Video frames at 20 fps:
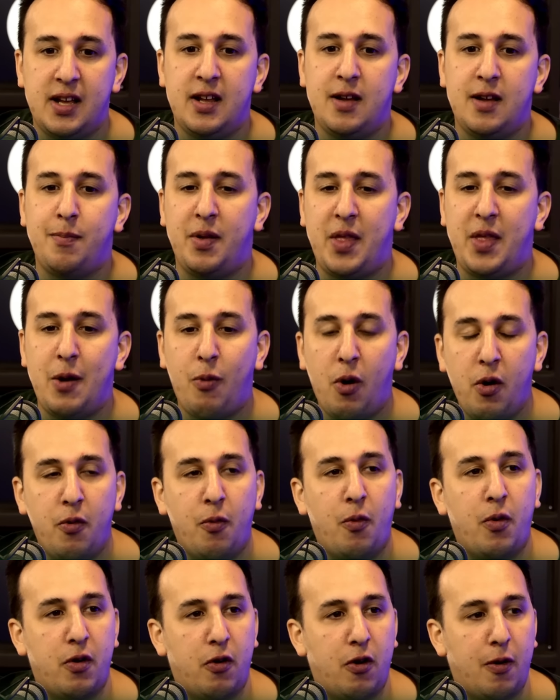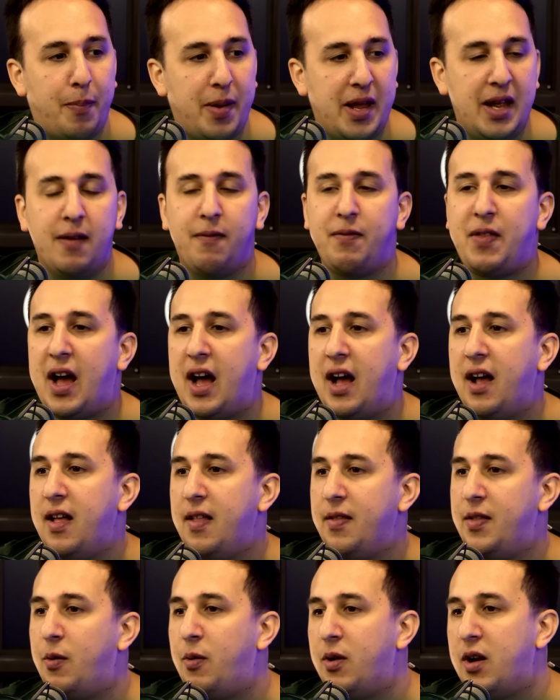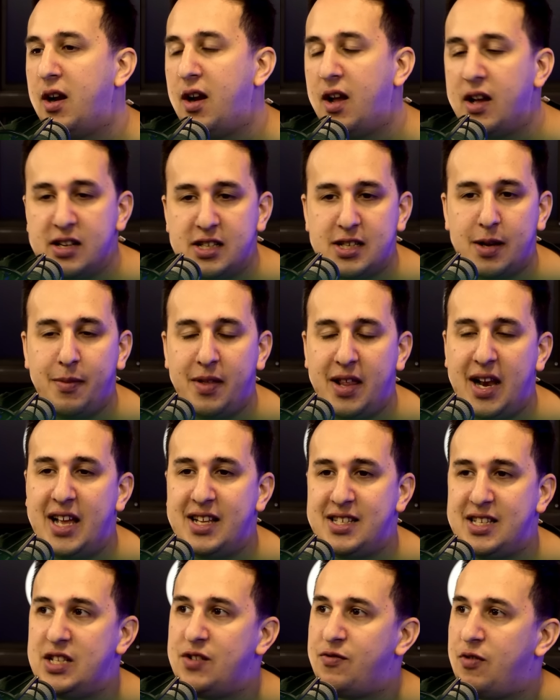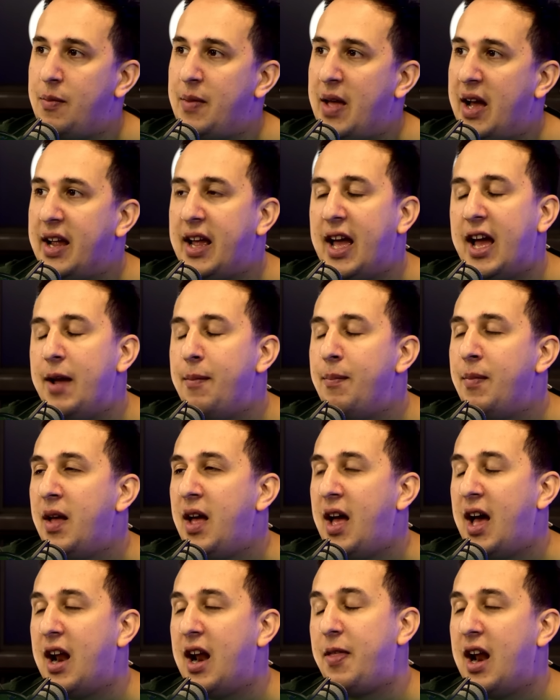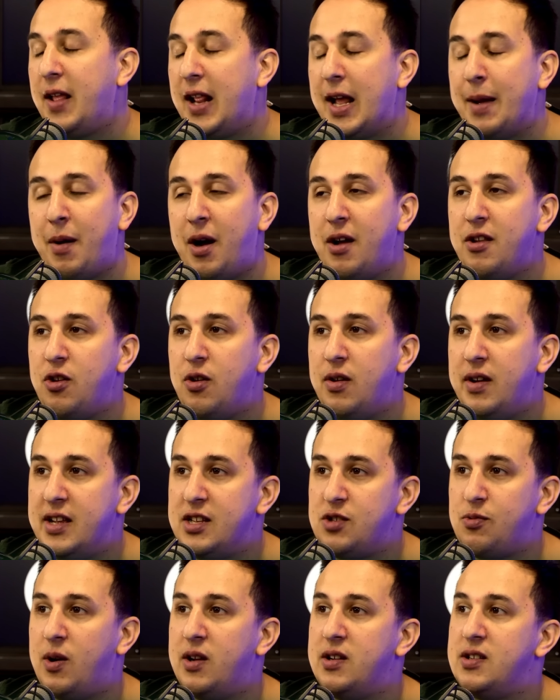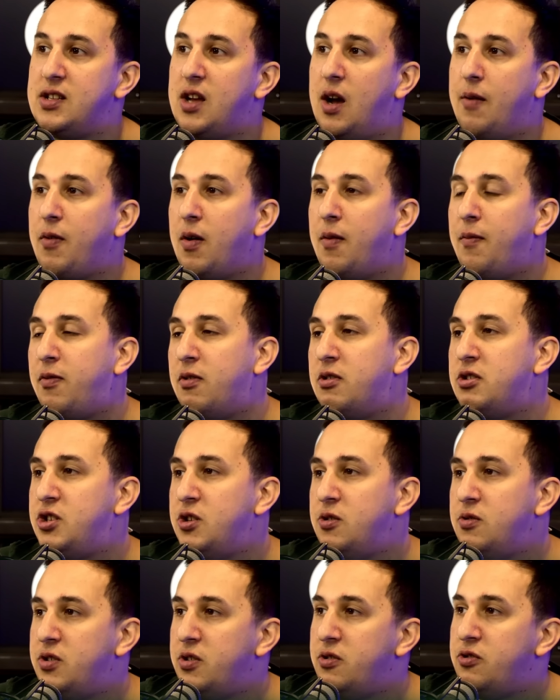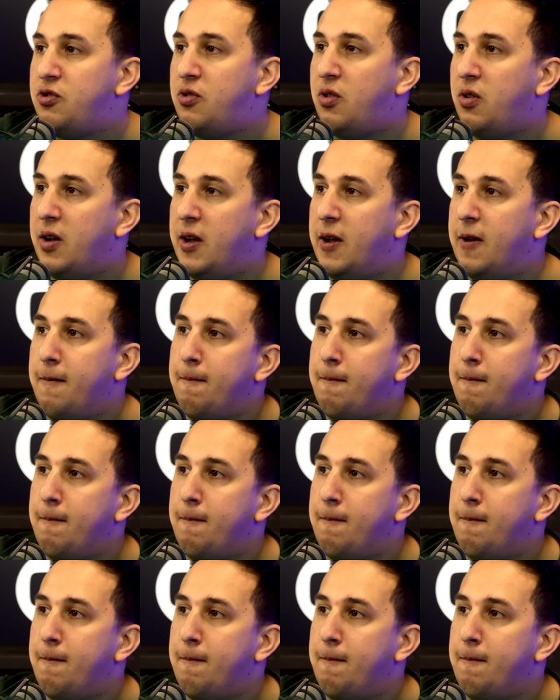but they won't want a repeat of that. They want to learn some of the lessons from that game, and I think they might do in this one. So I've gone for a 2-2 draw here.